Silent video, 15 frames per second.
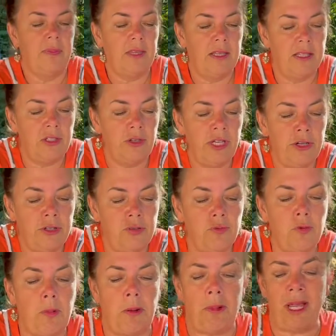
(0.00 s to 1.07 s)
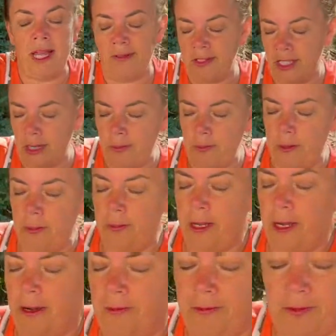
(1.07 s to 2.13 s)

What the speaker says: So here's the rhubarb. I have some prepared for